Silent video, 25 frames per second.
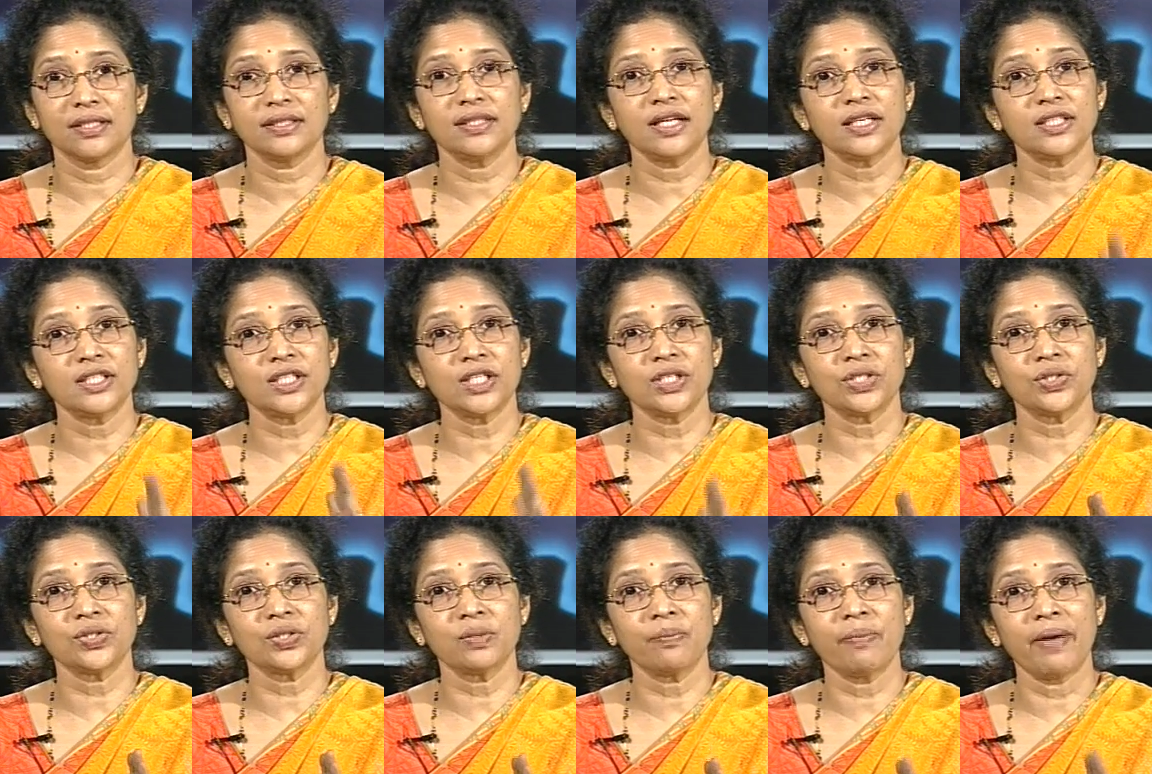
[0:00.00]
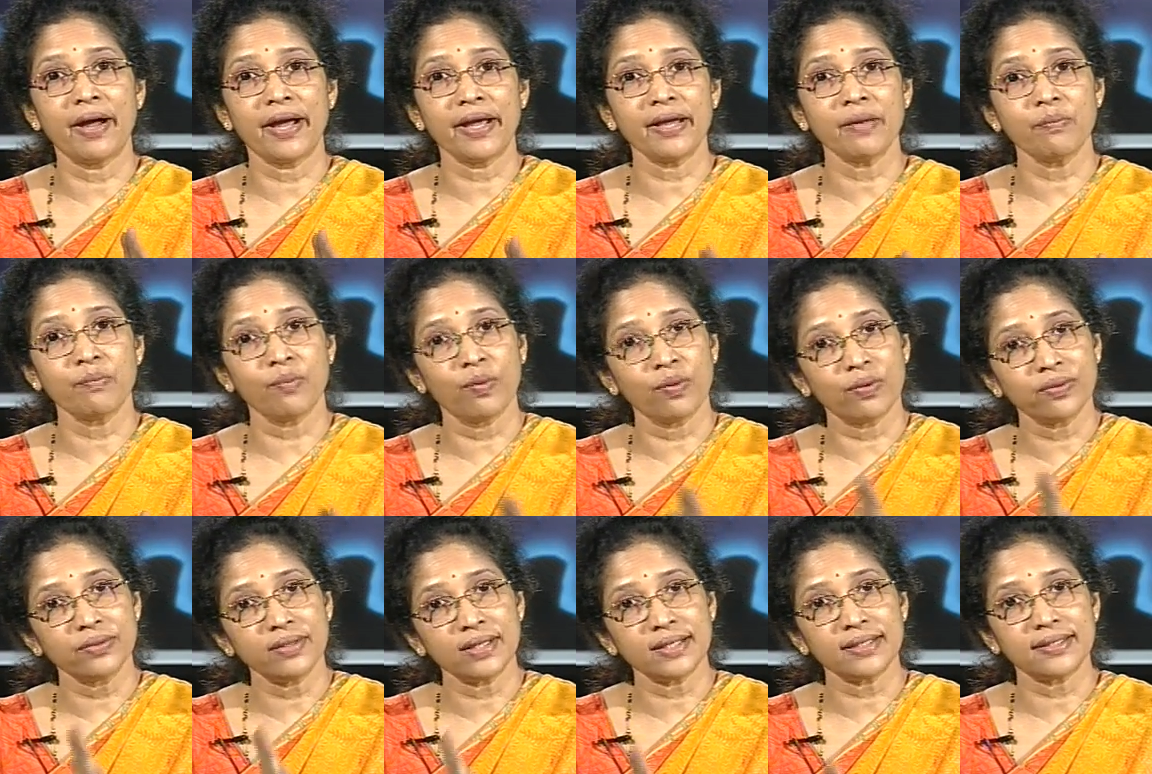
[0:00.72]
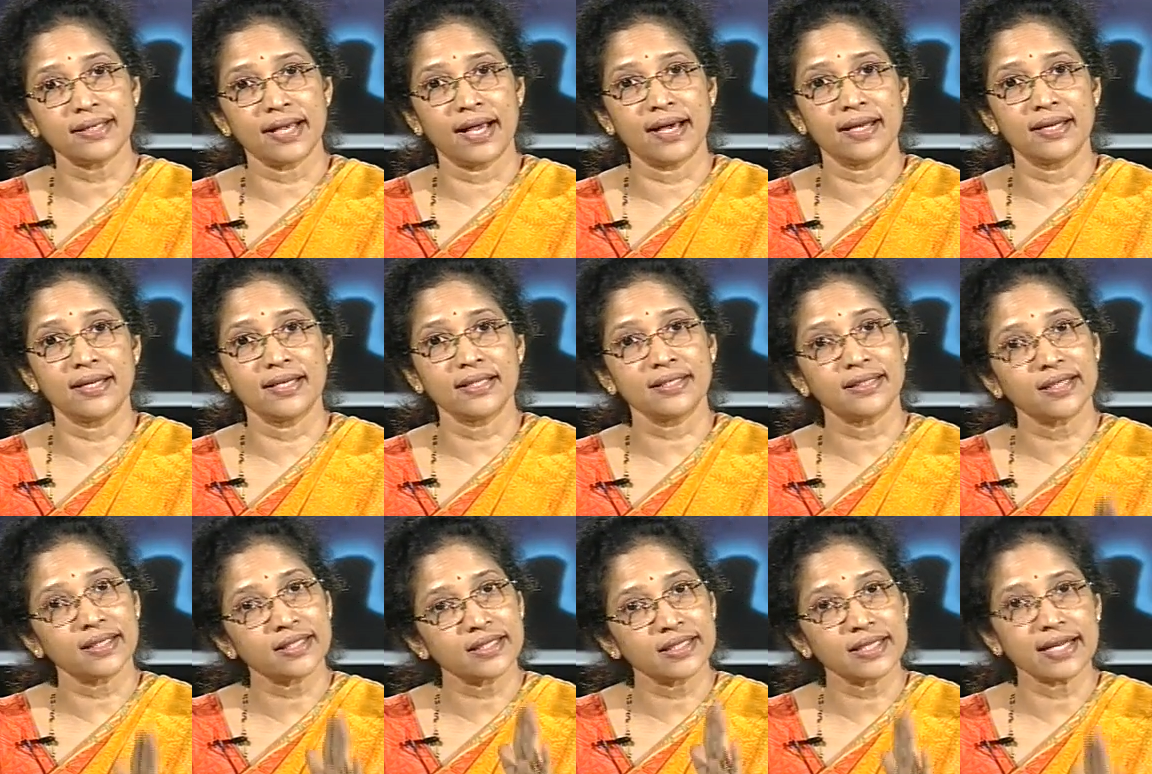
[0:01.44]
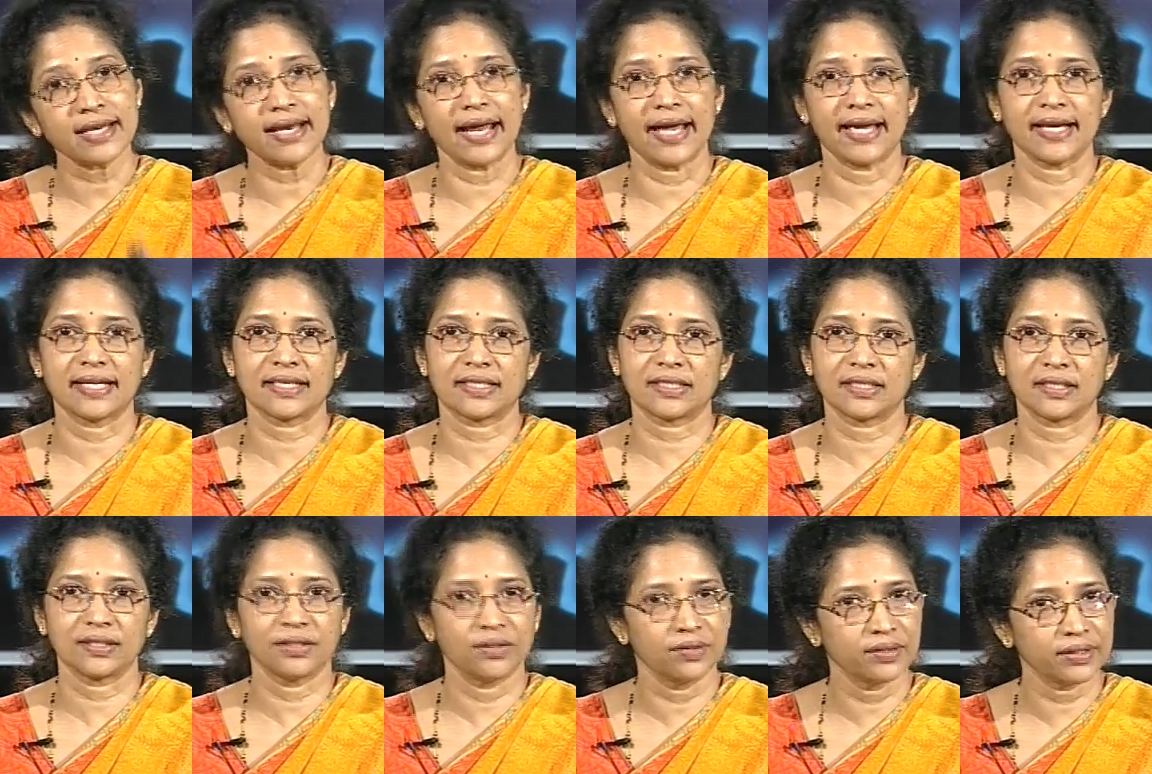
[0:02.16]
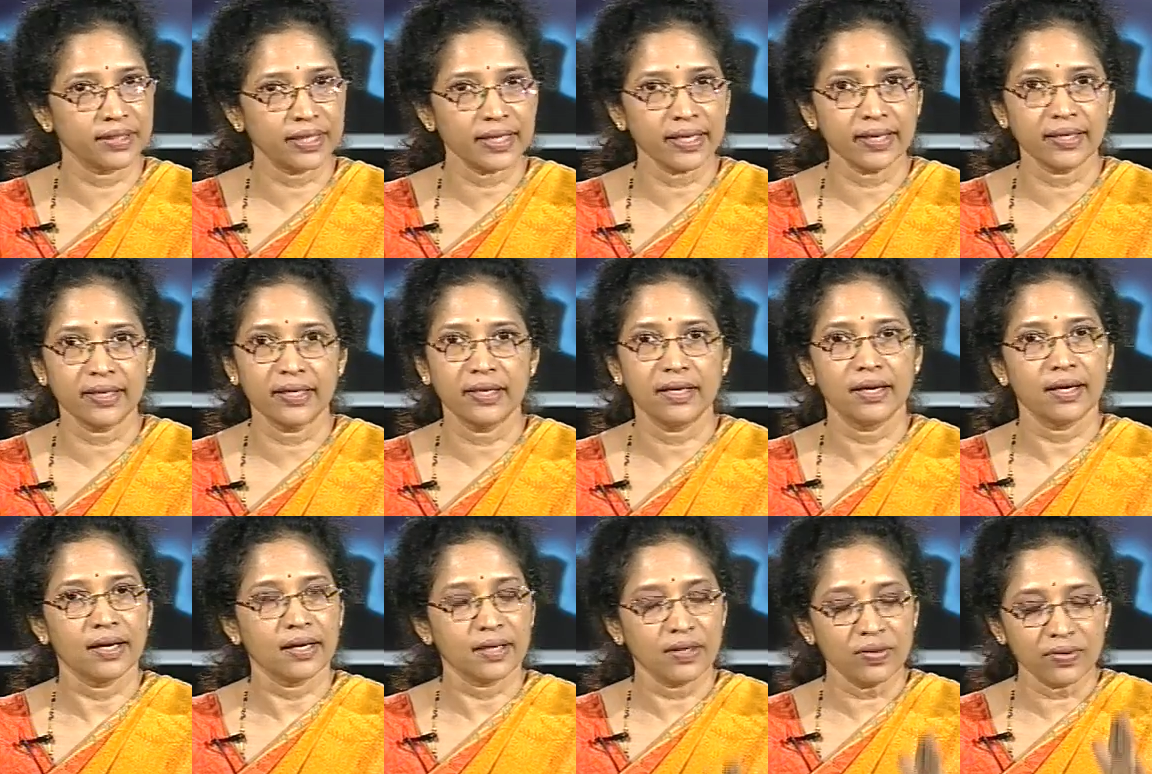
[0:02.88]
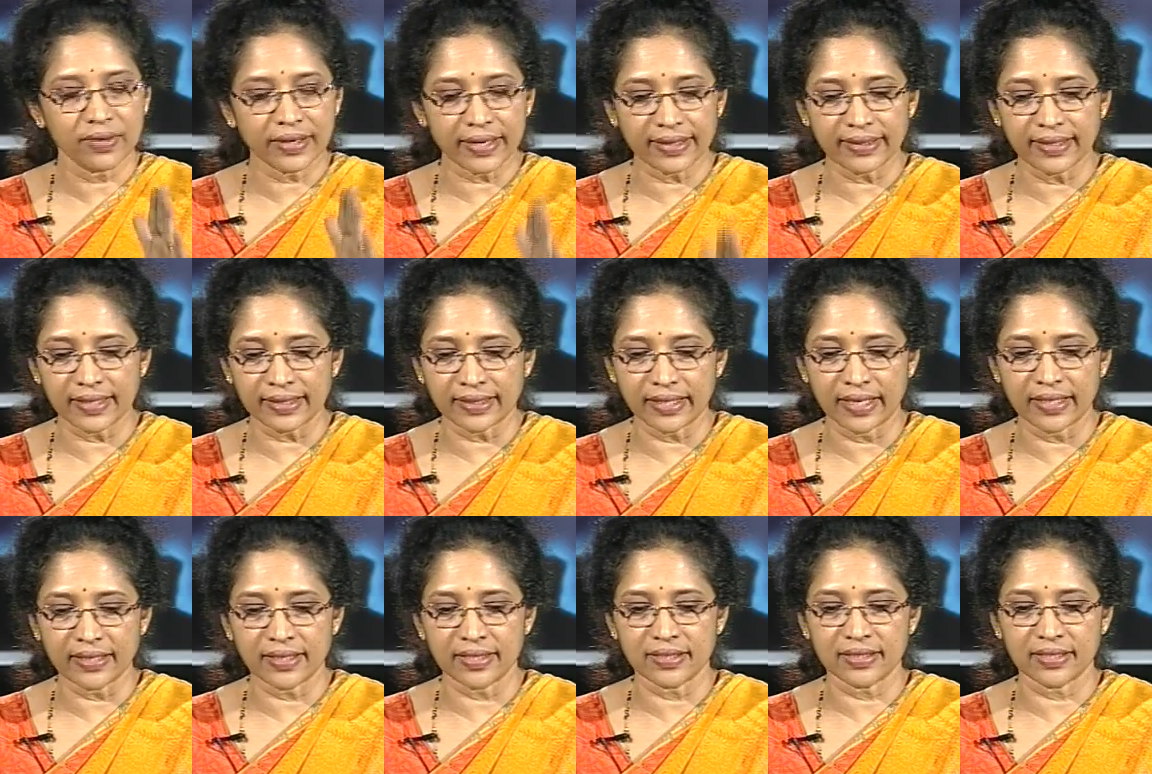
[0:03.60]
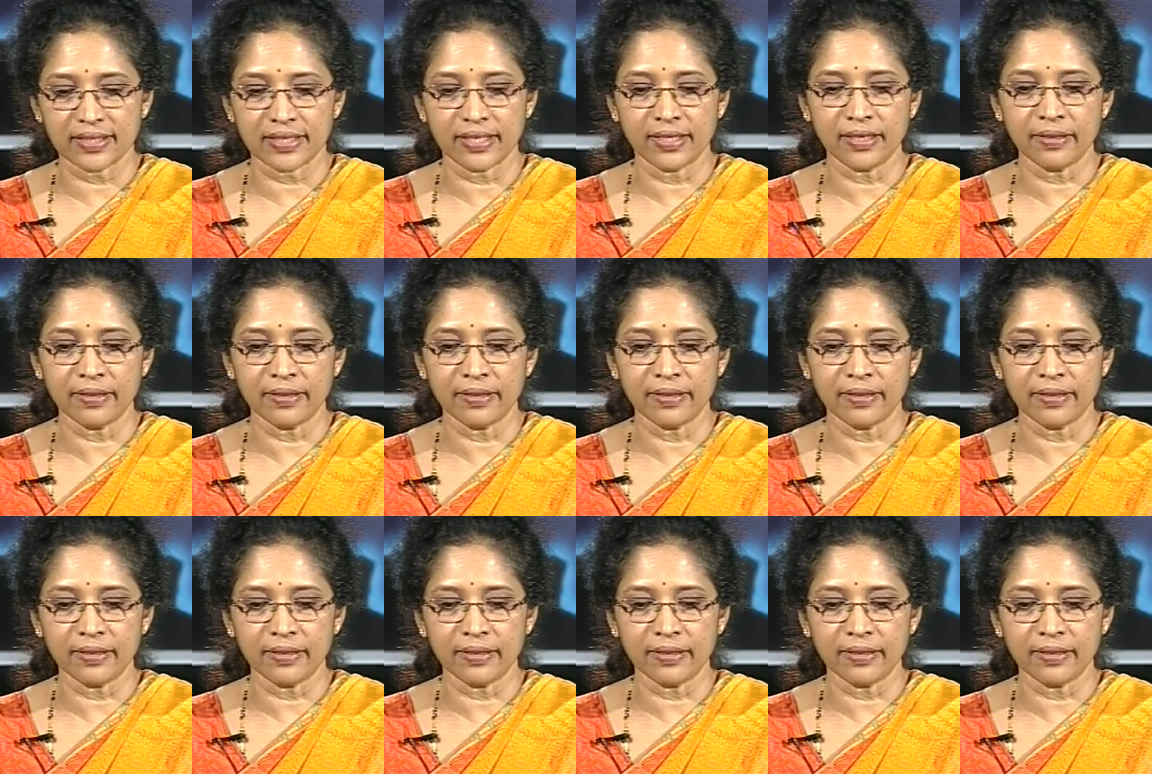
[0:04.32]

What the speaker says: That she should buy both the saris that she liked. Okay. Look at the sentence